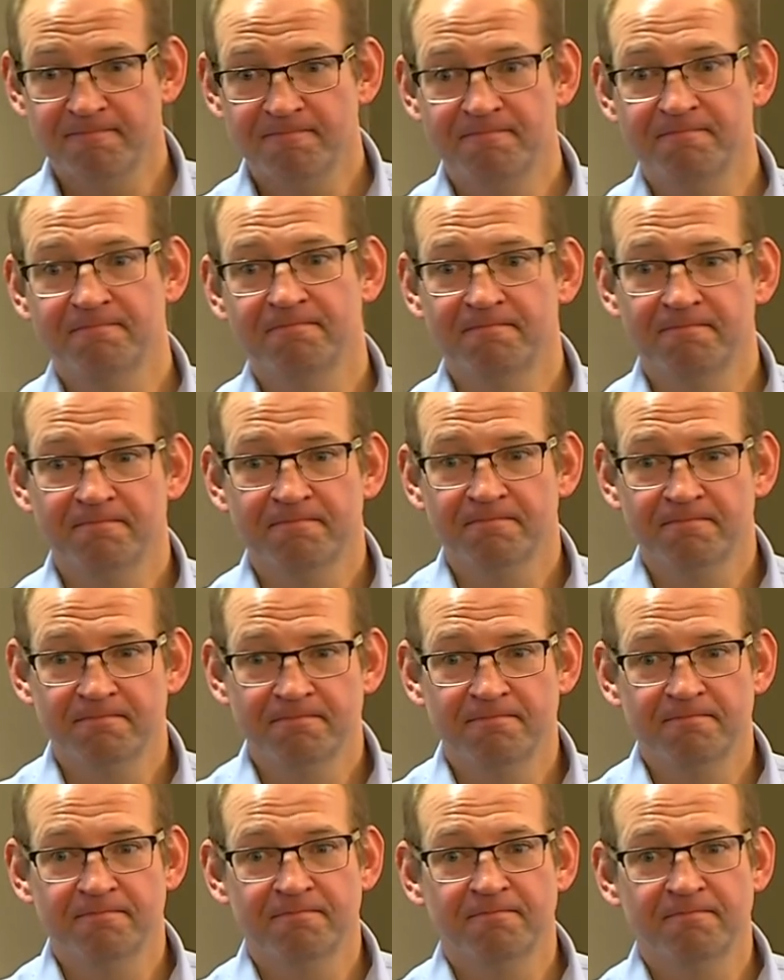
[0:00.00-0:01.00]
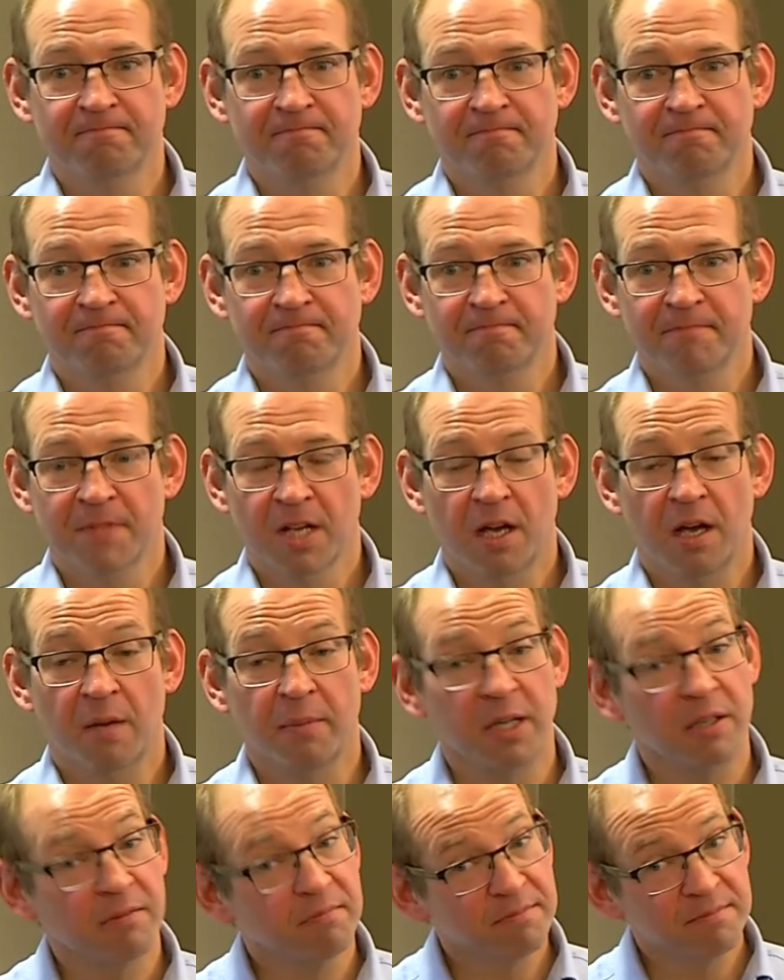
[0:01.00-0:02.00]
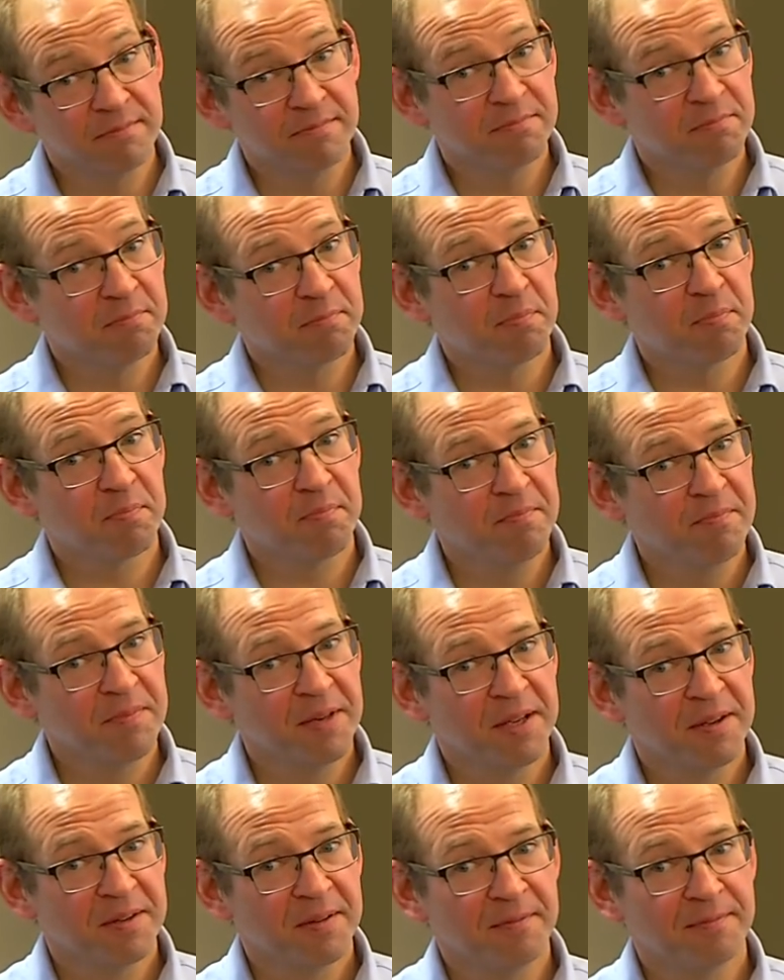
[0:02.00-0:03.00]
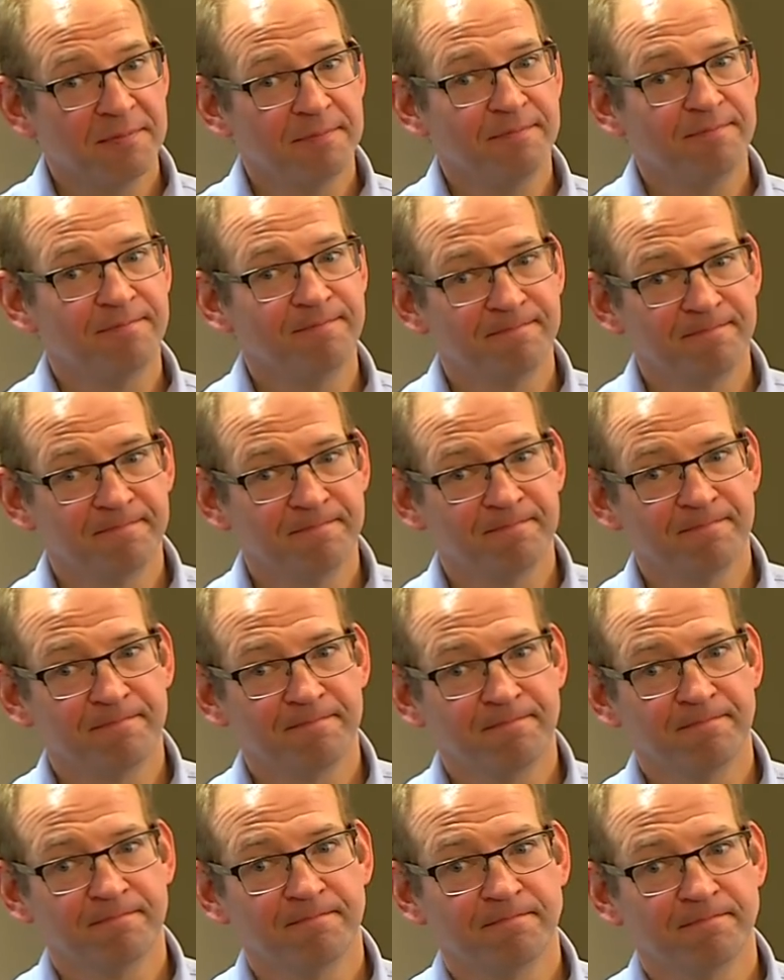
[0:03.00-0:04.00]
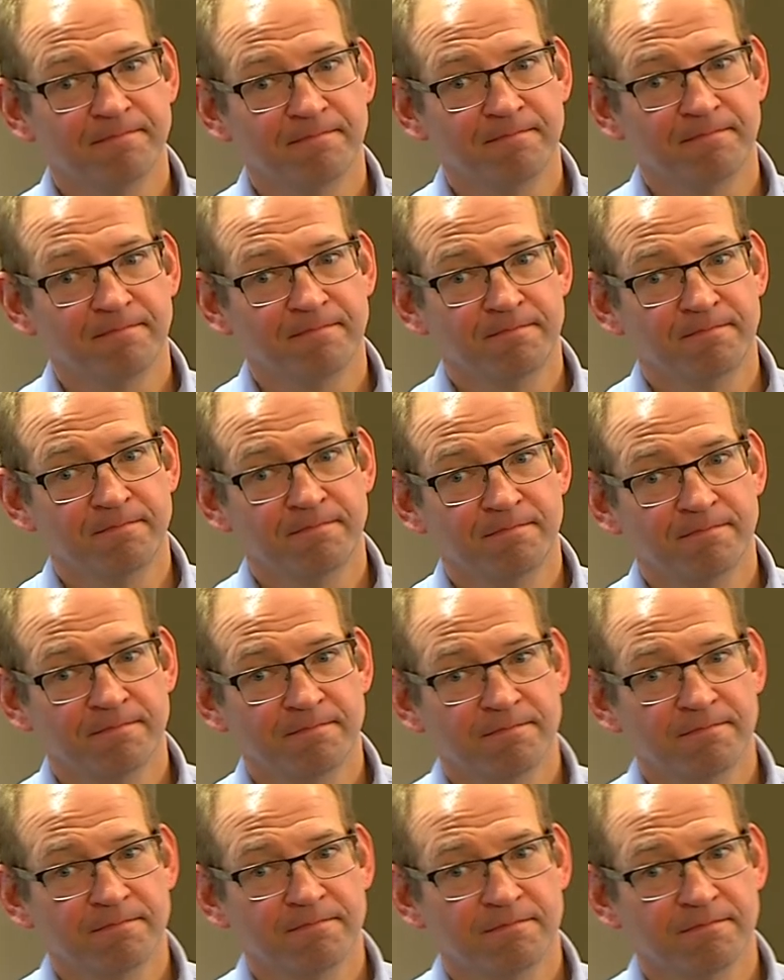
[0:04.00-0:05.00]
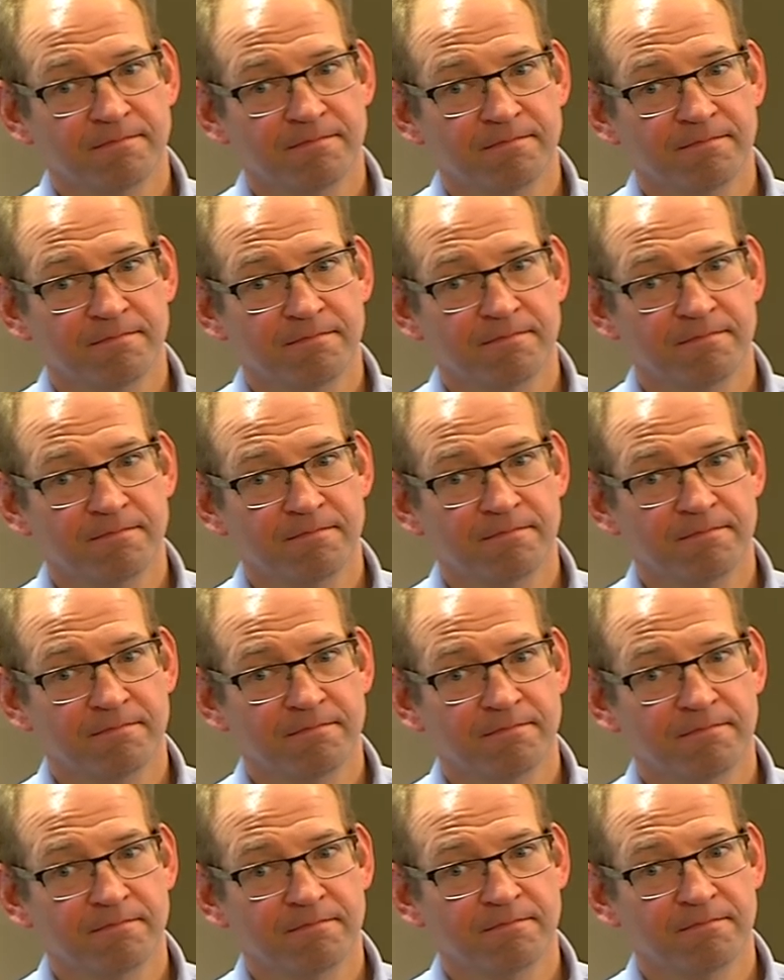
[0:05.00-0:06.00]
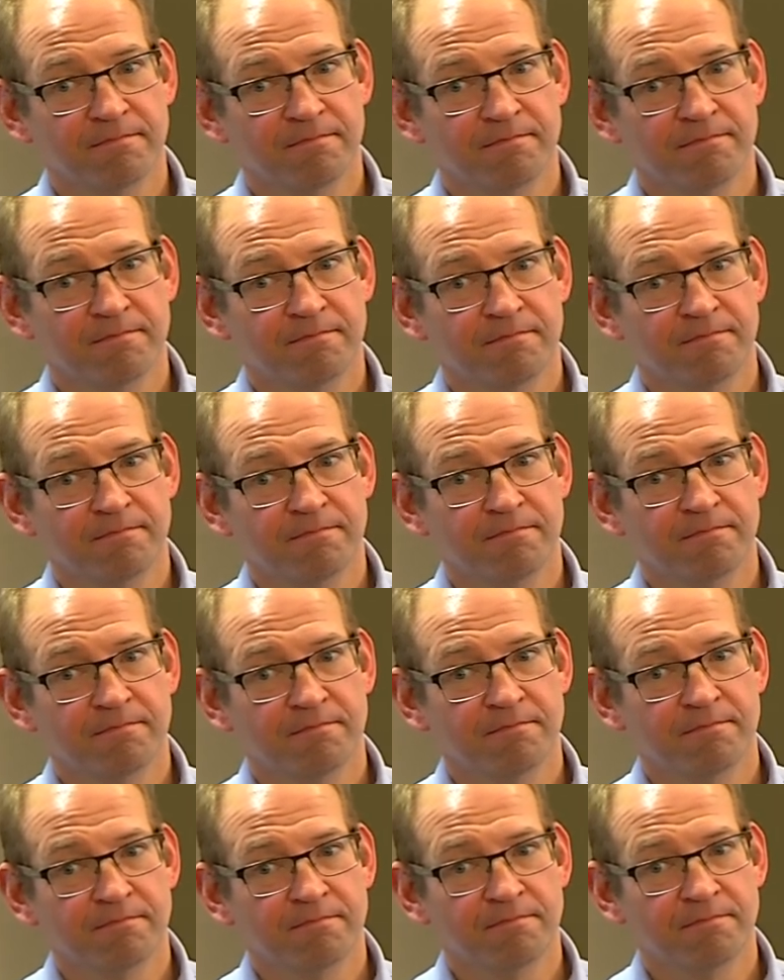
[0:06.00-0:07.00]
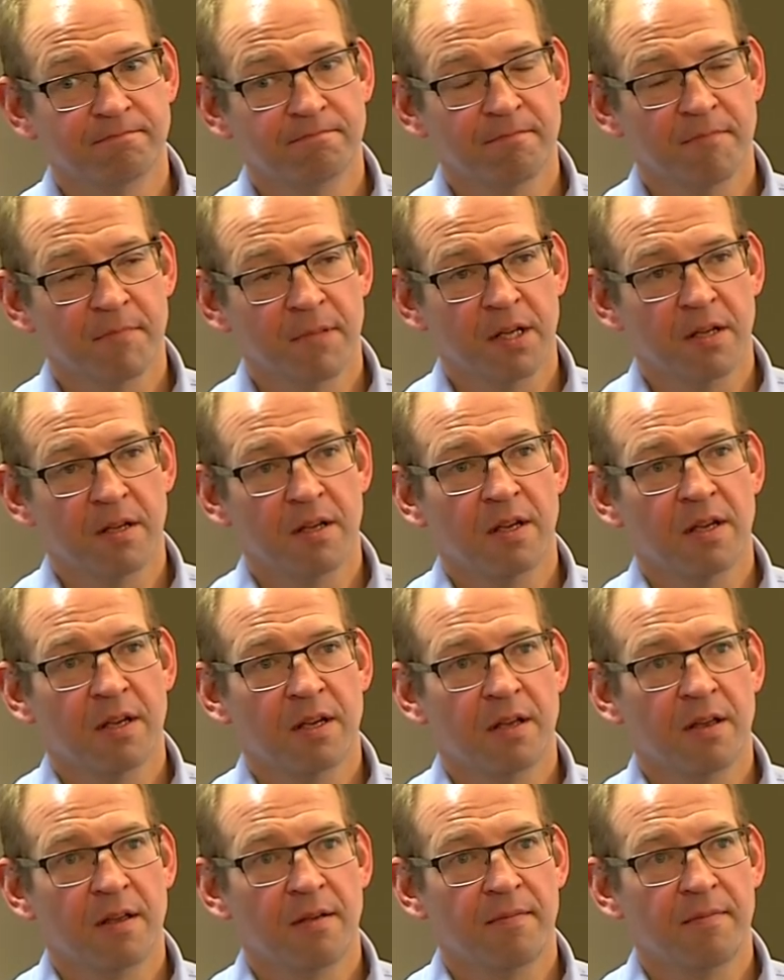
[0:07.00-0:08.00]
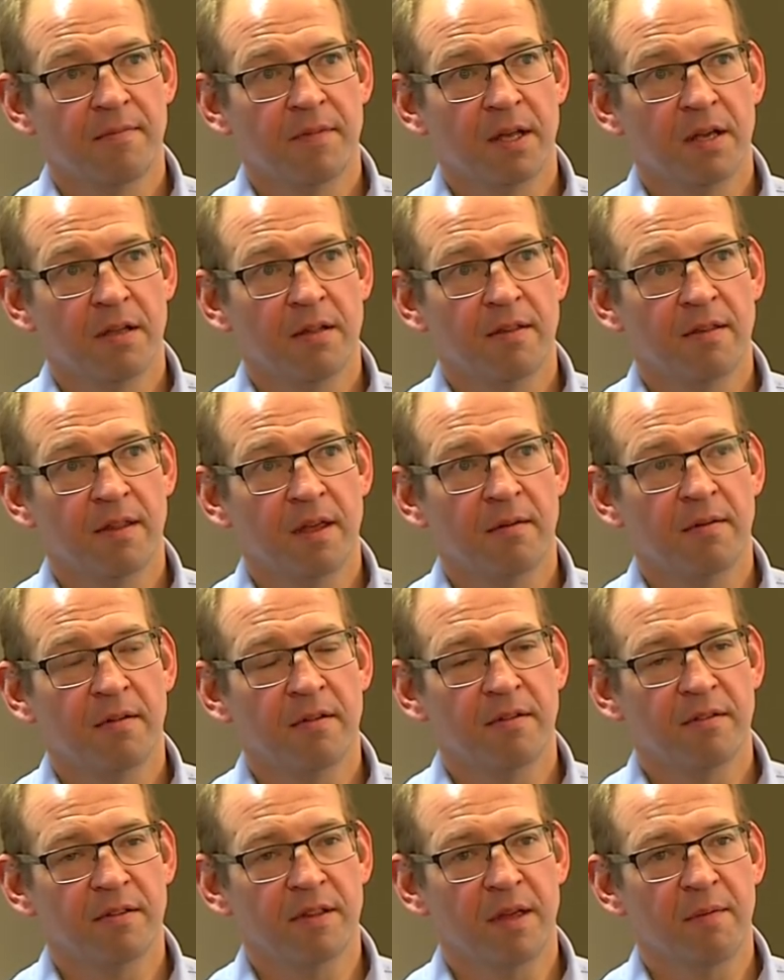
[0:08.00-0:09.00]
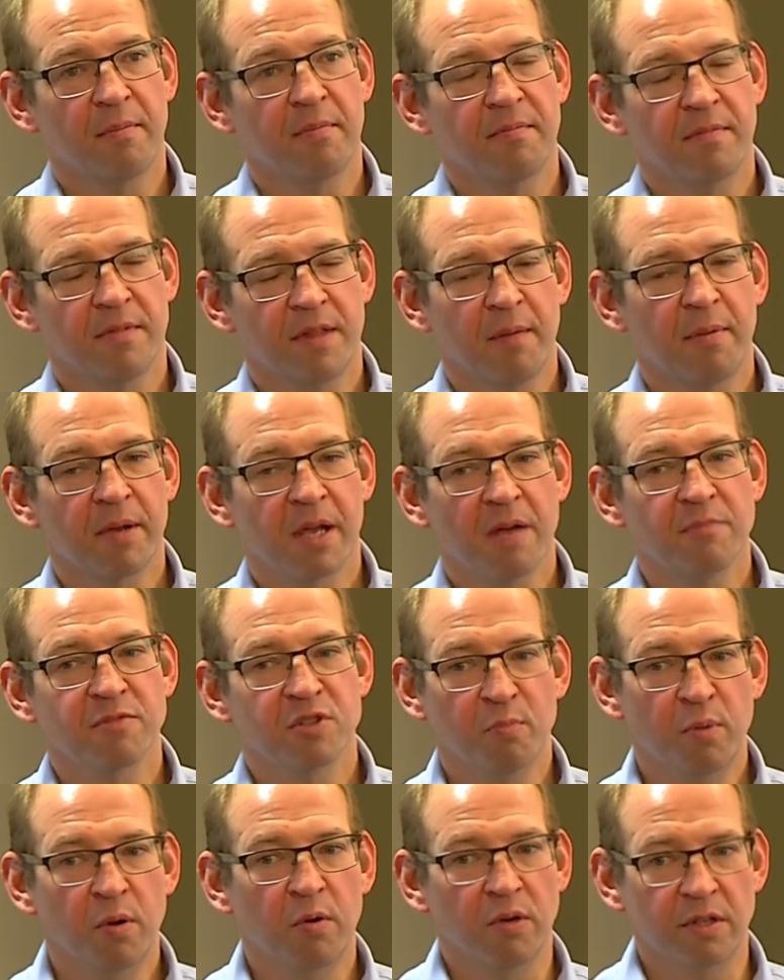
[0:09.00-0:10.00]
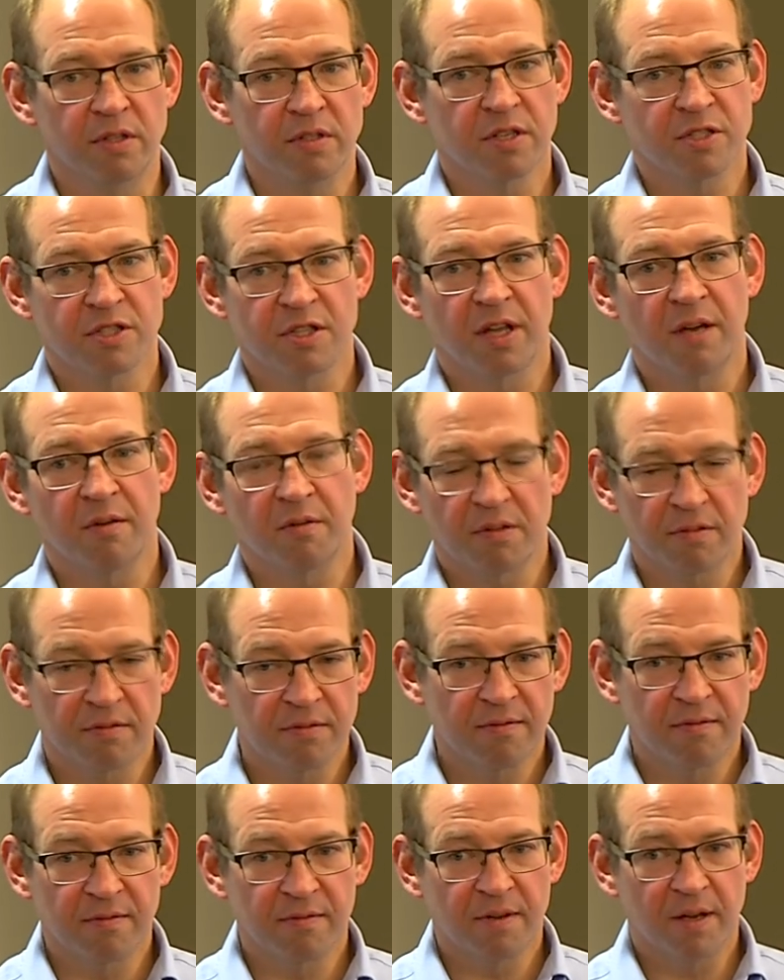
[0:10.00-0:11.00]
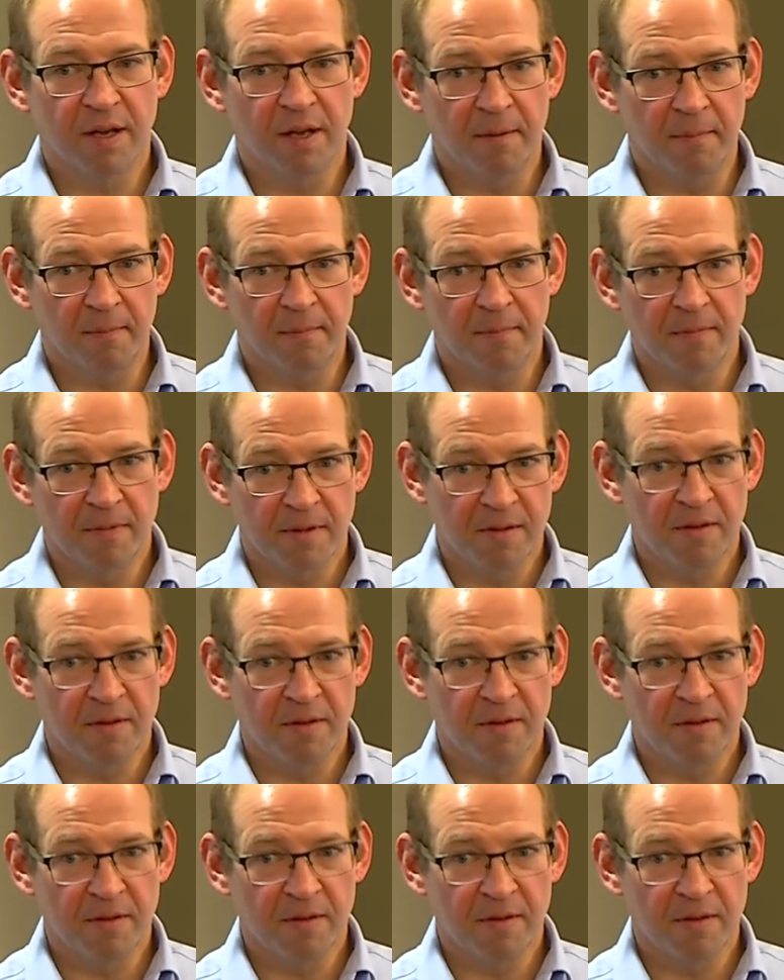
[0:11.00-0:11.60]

I think but I mean, was there enough done up front to you know, try and eliminate that? I'm not sure. I'm not sure how far you. There, go, there, yeah. there becomes a point, doesn't there, with um, yeah.